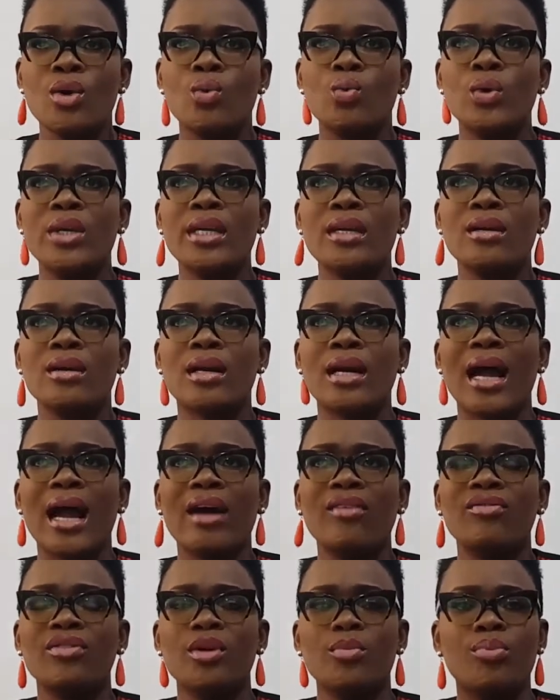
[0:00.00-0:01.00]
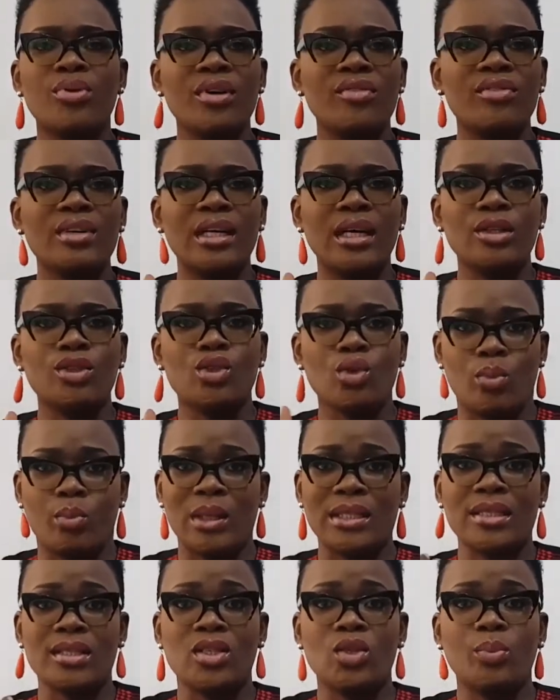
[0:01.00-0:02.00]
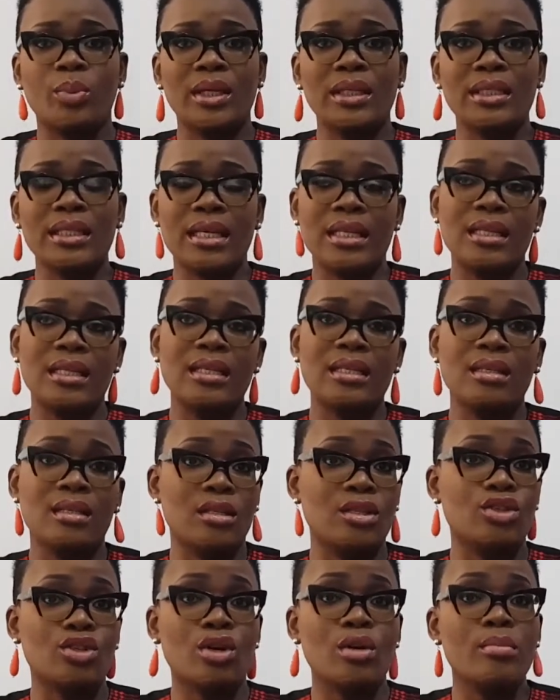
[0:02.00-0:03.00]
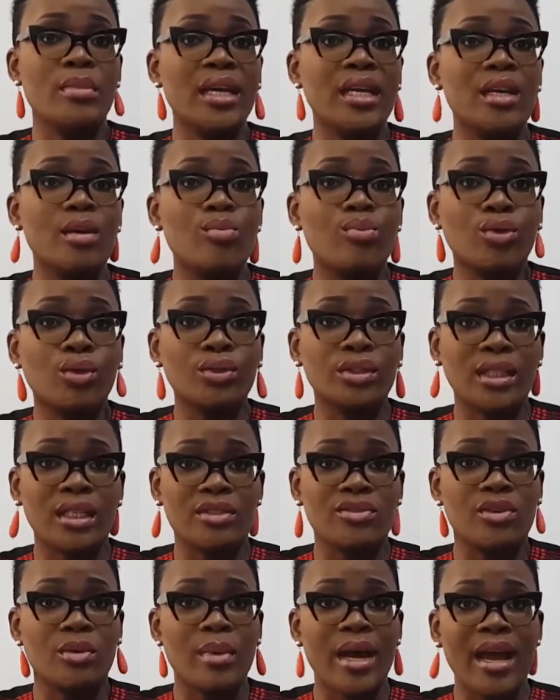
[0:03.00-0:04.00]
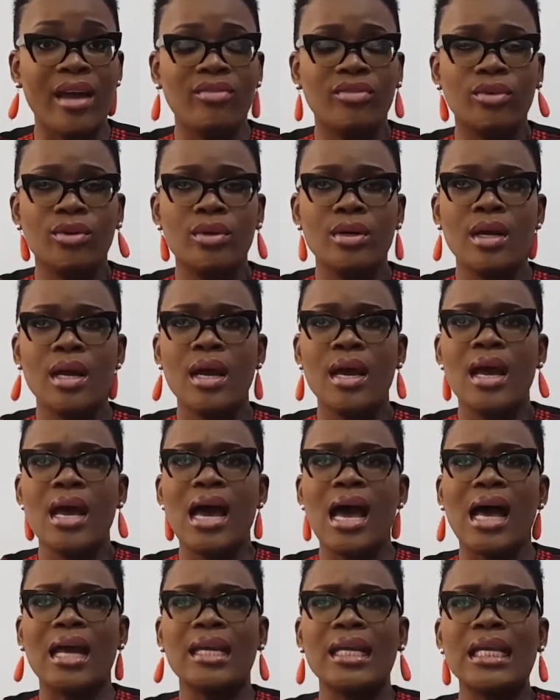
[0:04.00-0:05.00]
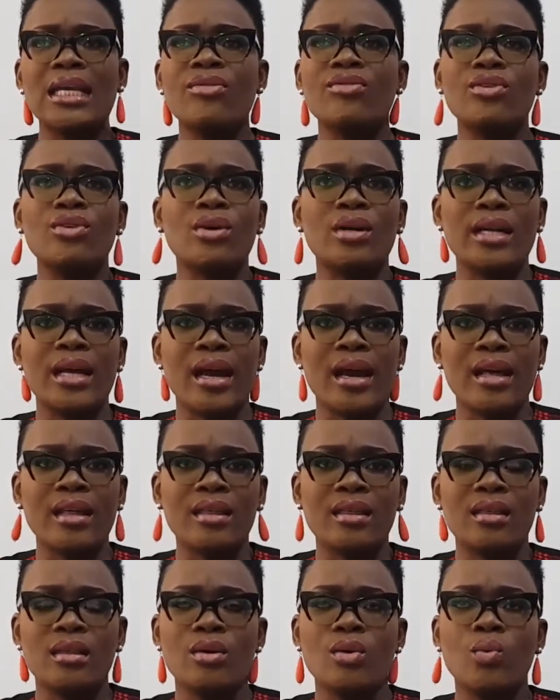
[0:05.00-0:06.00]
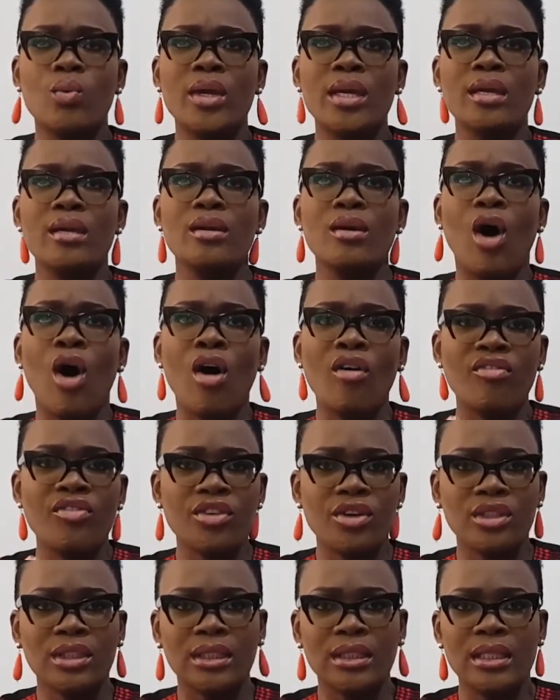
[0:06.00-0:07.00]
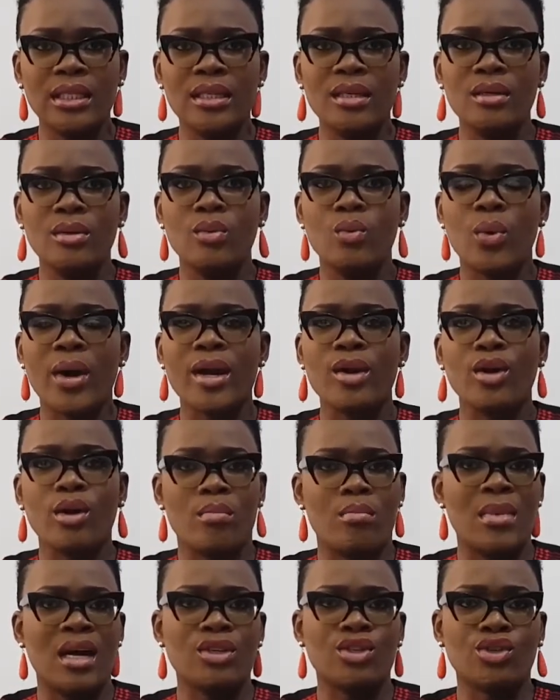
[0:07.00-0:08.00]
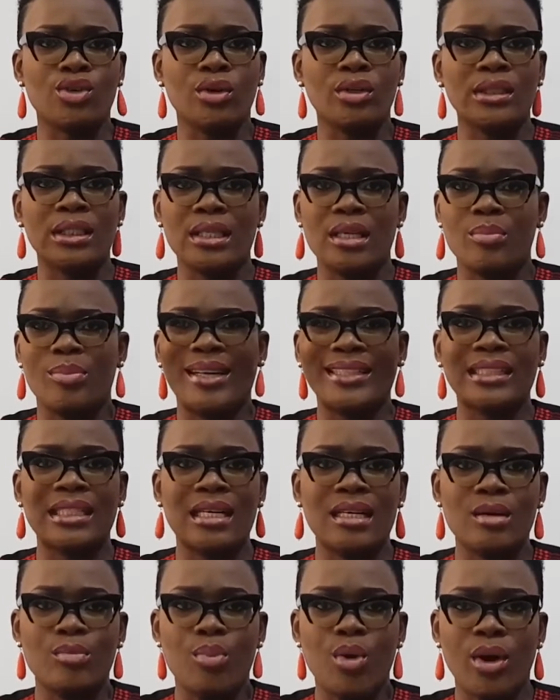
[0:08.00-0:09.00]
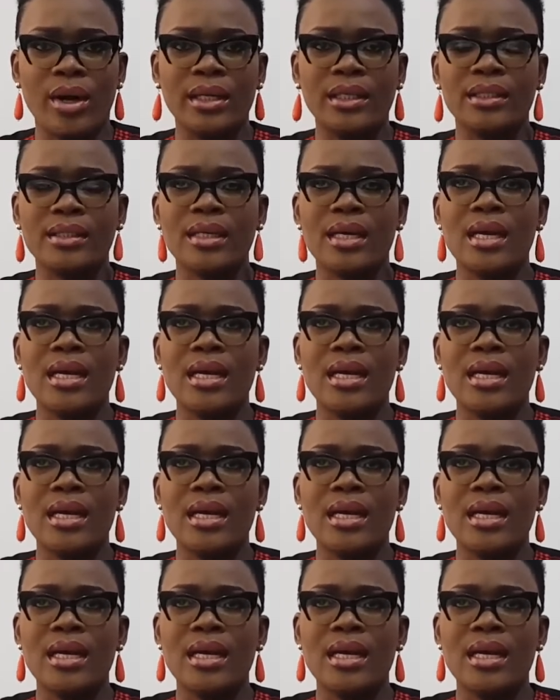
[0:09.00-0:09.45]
We did not have the privilege to participate in the decision-making process from heaven, and even on earth, we obviously were not mature to a particular point.